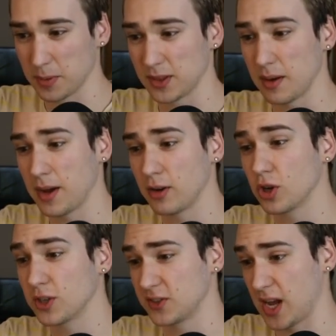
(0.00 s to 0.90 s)
But then my
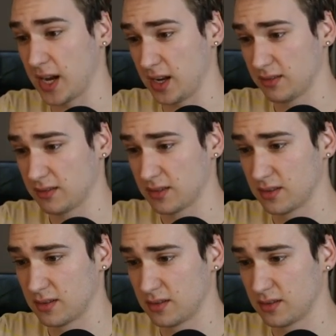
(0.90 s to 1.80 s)
rook is hanging.
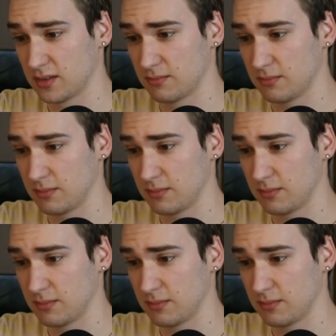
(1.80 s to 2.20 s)
My